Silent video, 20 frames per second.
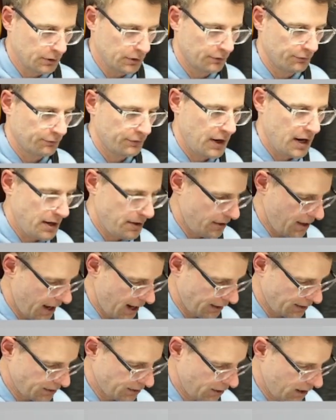going to find
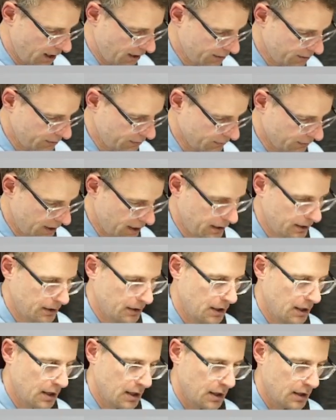that dot, right?
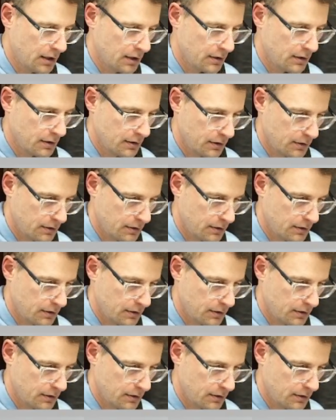Oh,